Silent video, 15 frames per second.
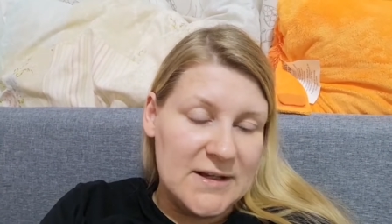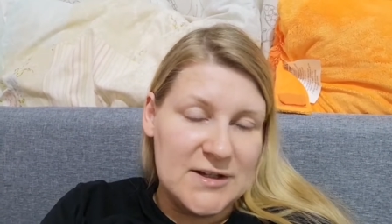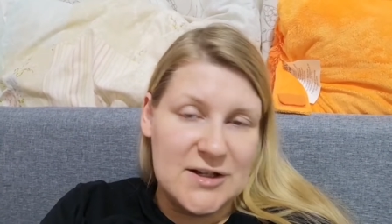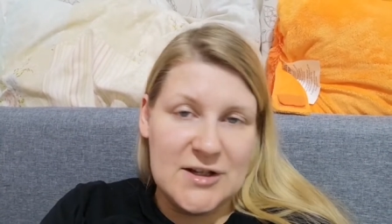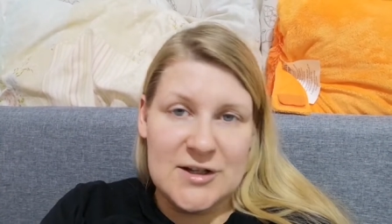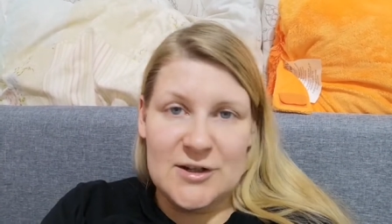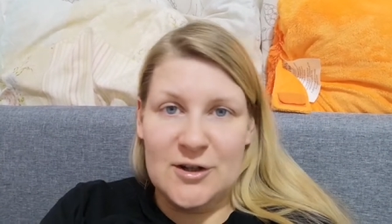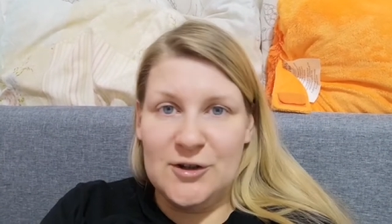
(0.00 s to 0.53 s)

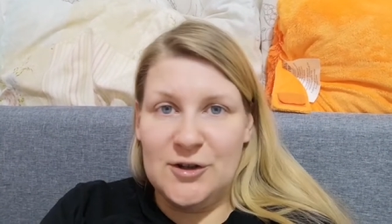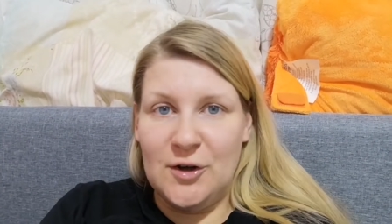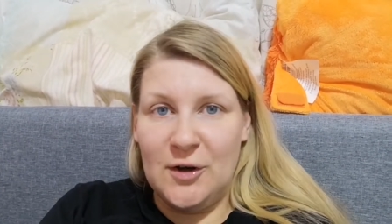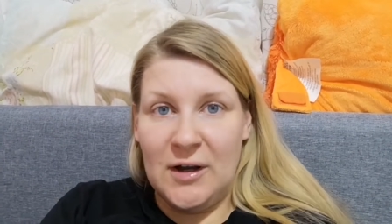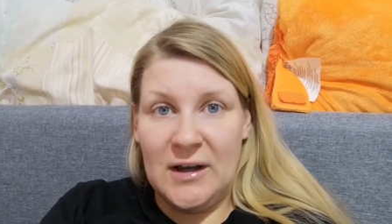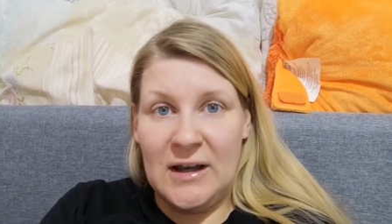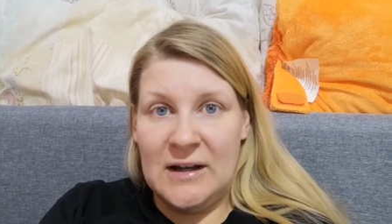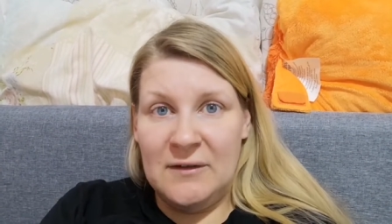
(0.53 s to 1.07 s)
She's not
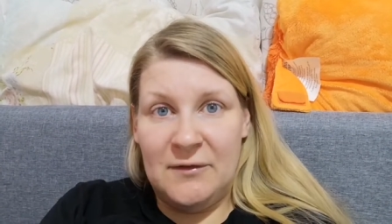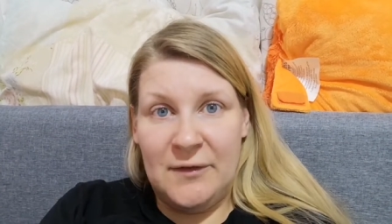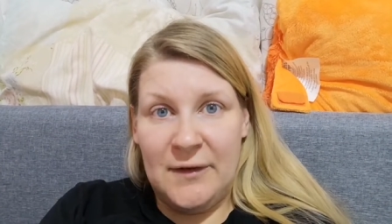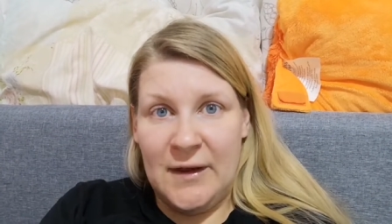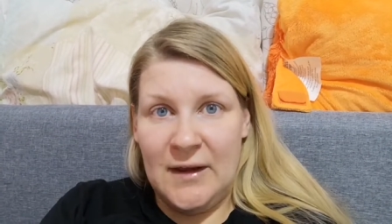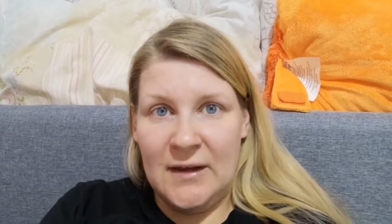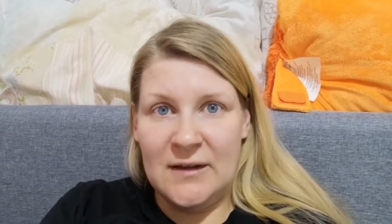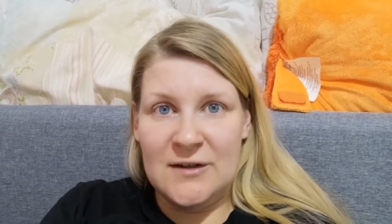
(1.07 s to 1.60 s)
talking
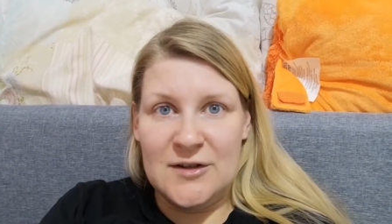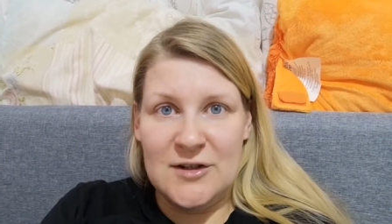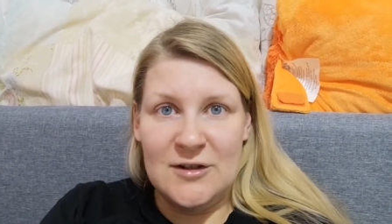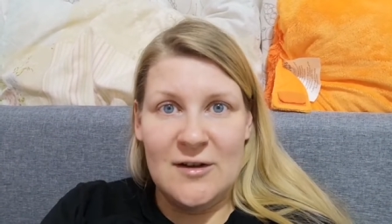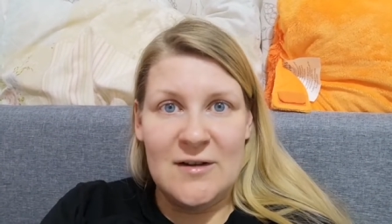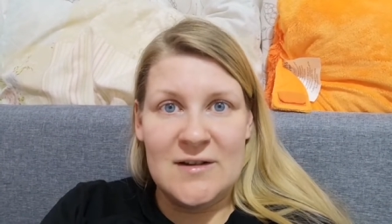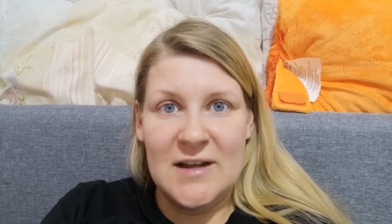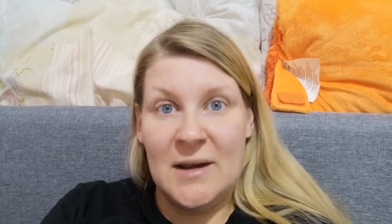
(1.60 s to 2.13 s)
anything, she's
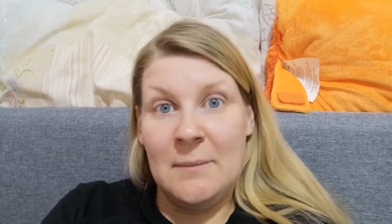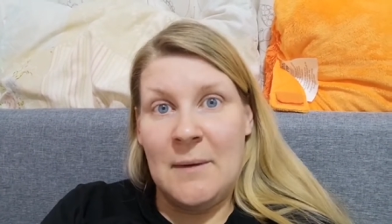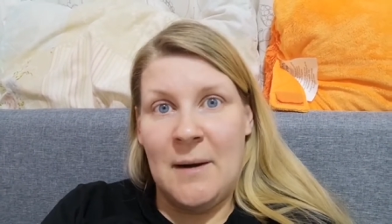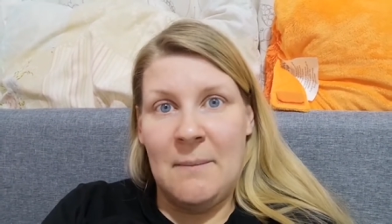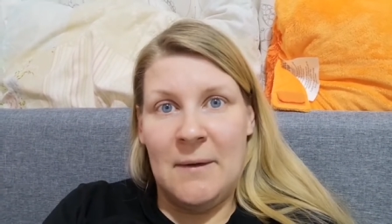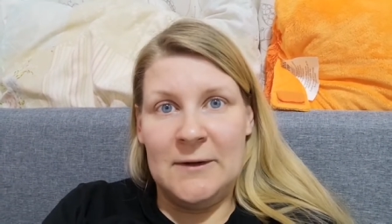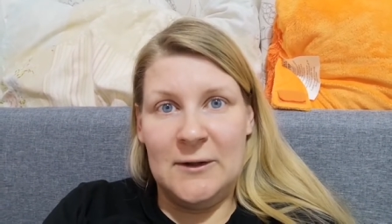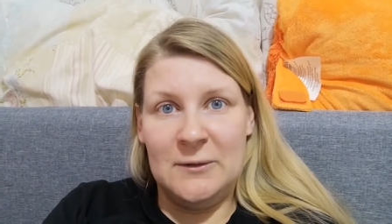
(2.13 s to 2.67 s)
not saying
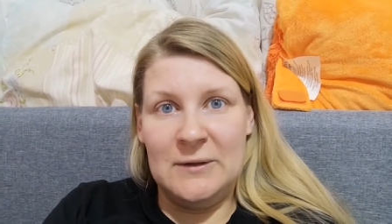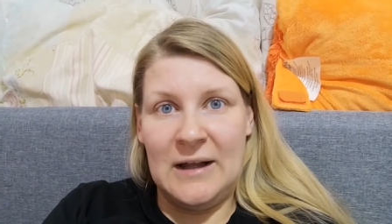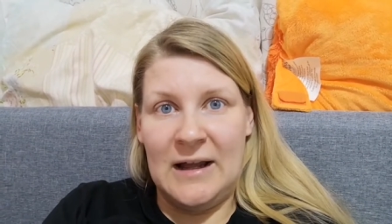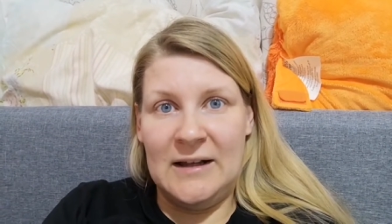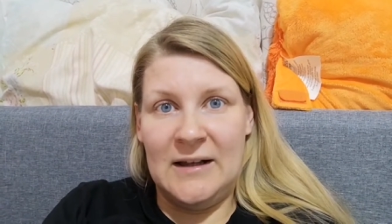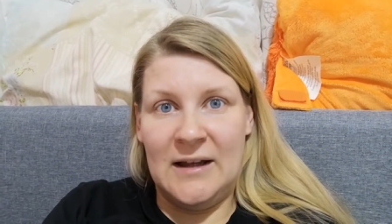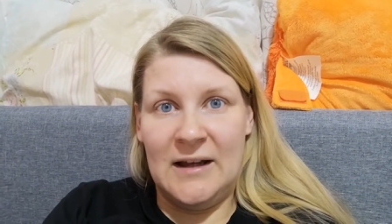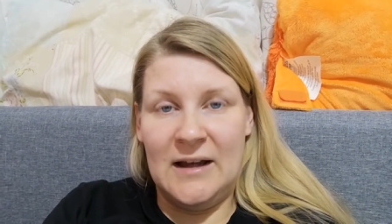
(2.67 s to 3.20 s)
mama, no
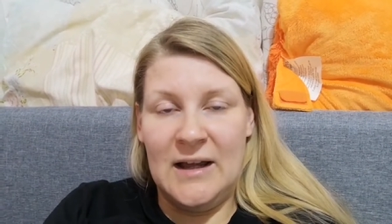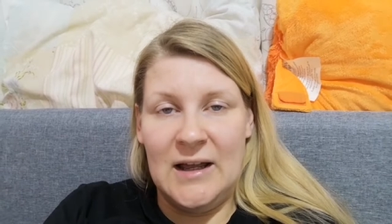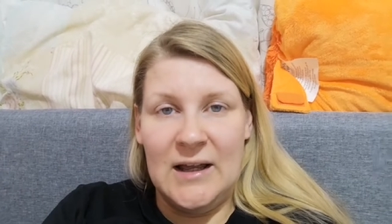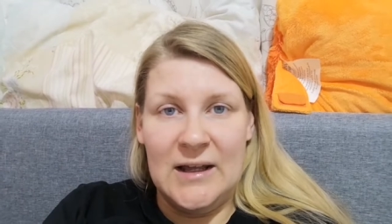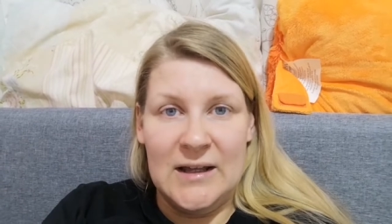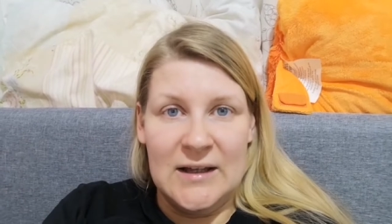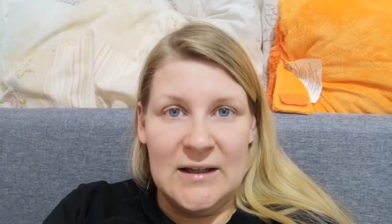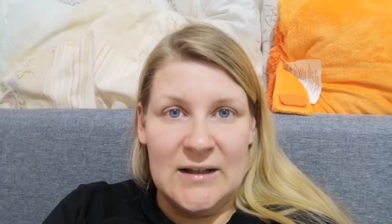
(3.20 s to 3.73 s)
dada.
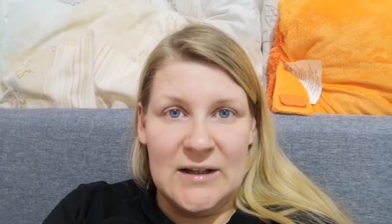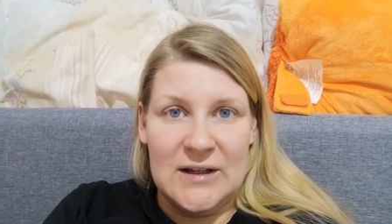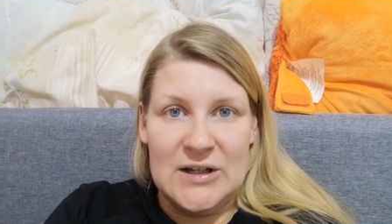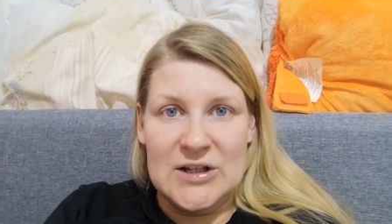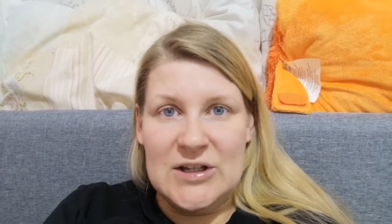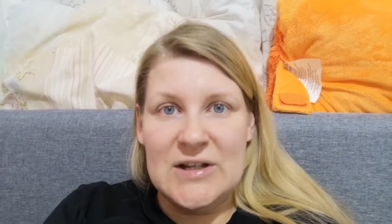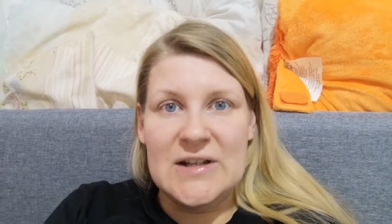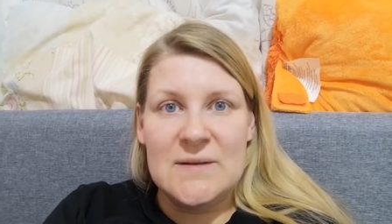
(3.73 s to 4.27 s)

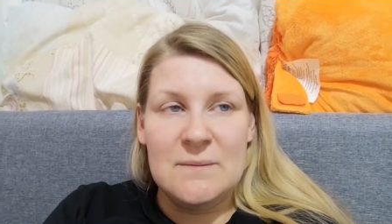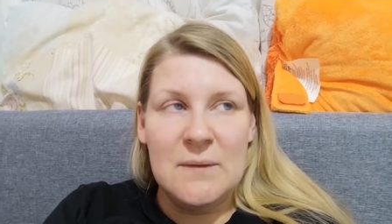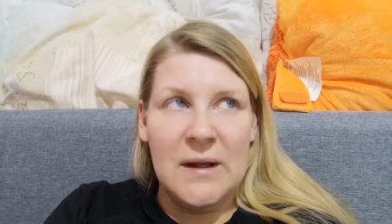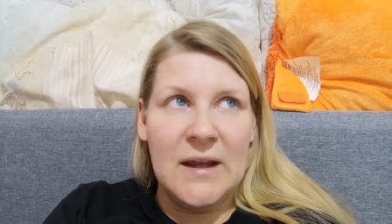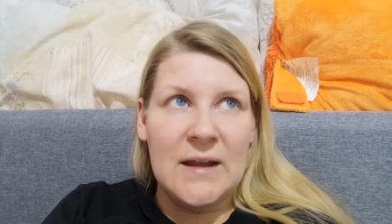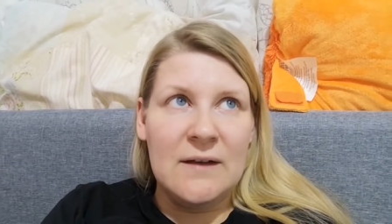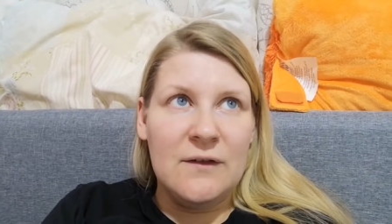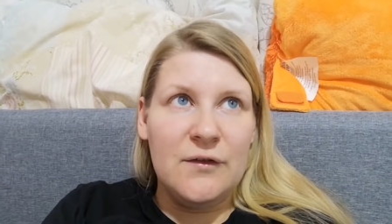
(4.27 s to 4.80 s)
She's
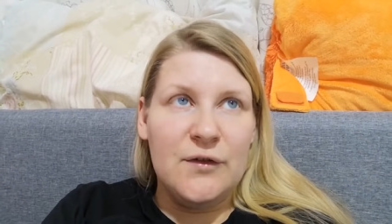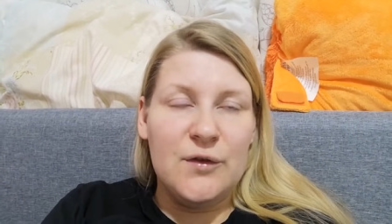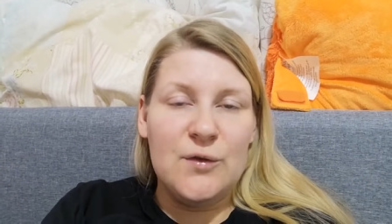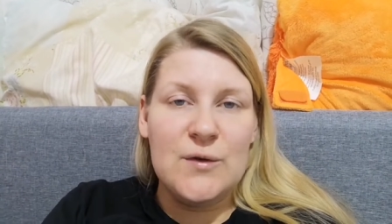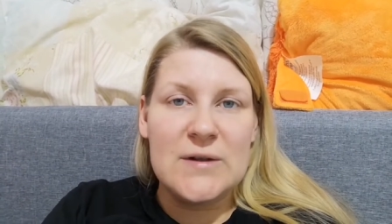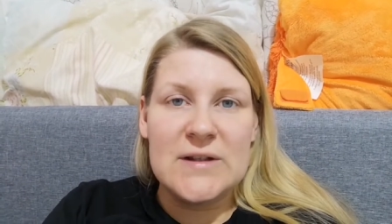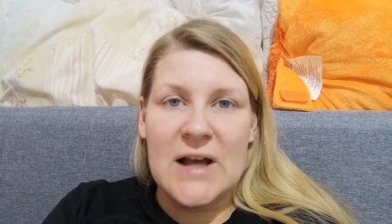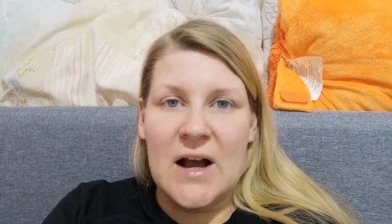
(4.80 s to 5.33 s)
making
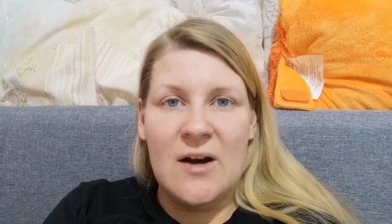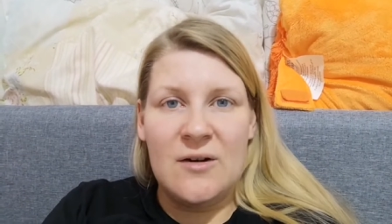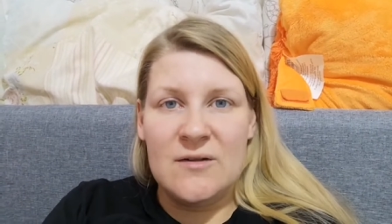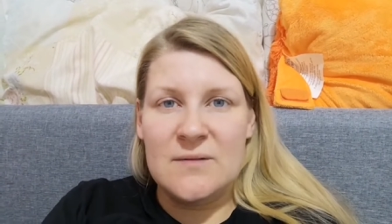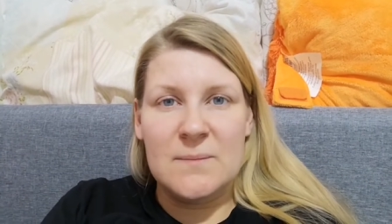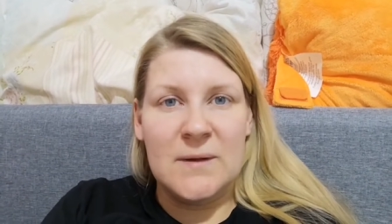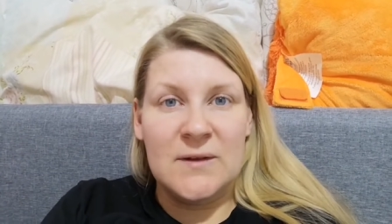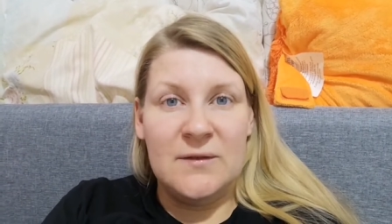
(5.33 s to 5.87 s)
few
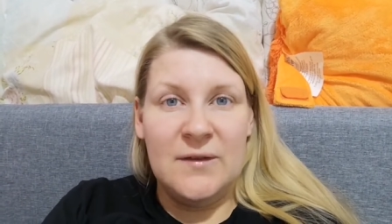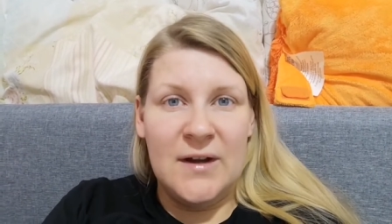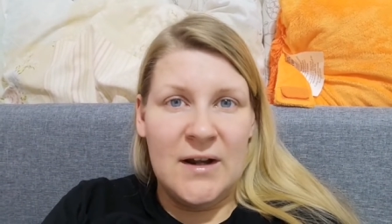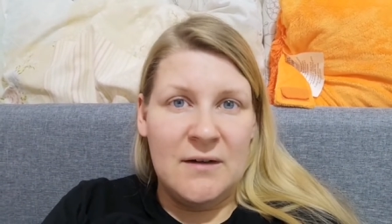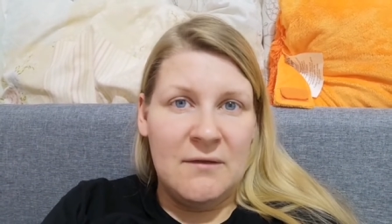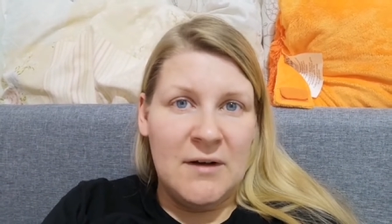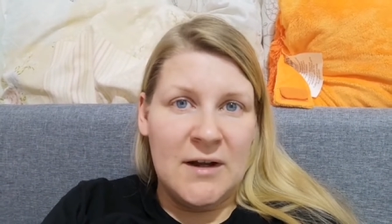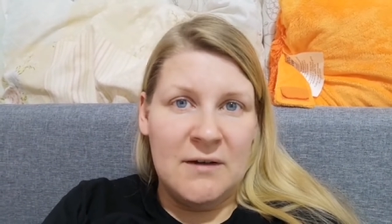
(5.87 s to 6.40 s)
sounds, but
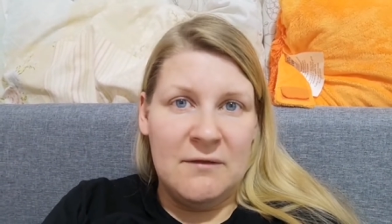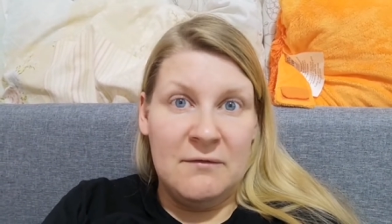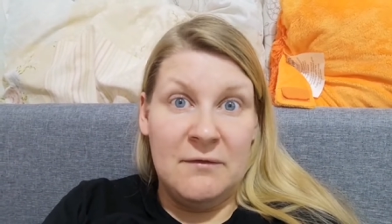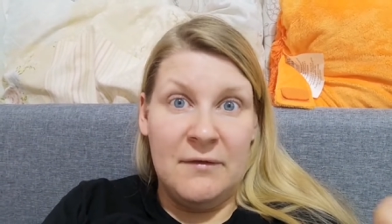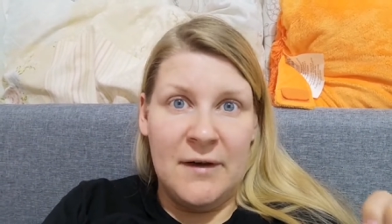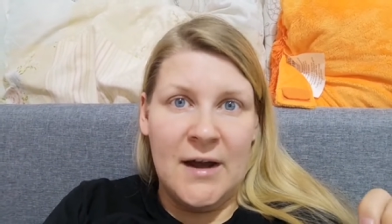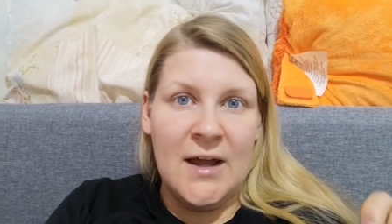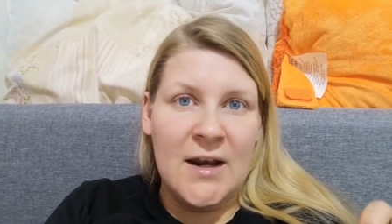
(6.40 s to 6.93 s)
very, very,
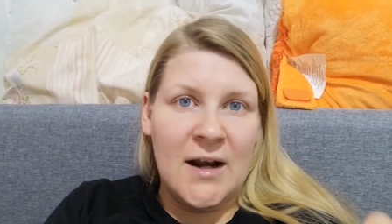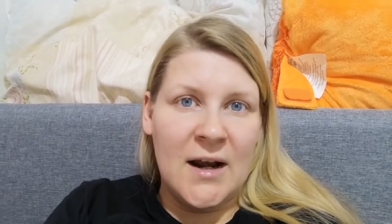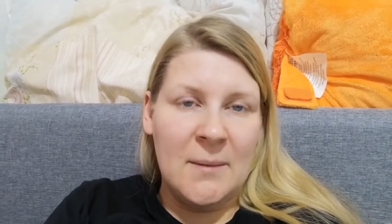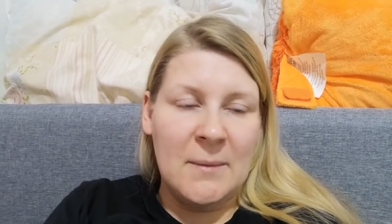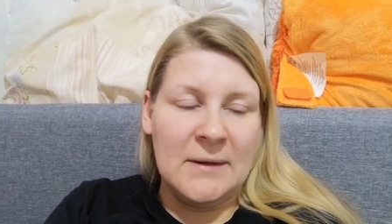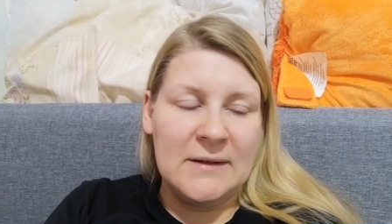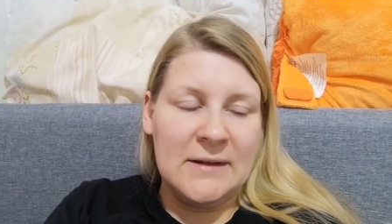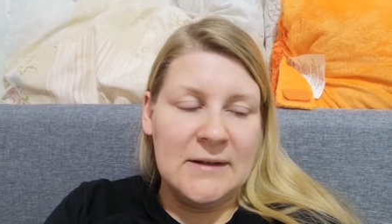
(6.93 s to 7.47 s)
very
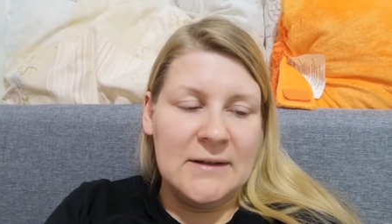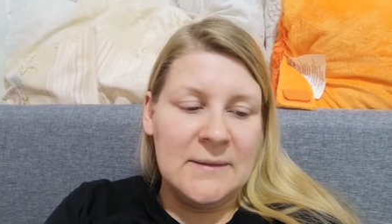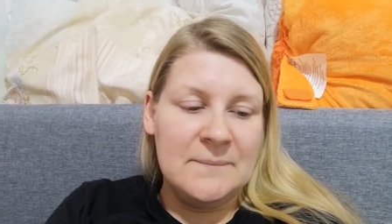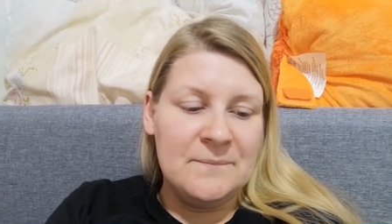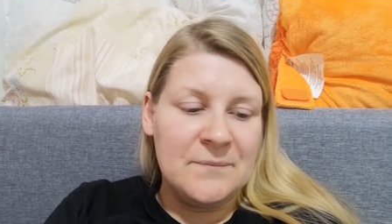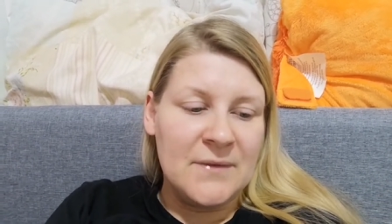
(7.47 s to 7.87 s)
limited.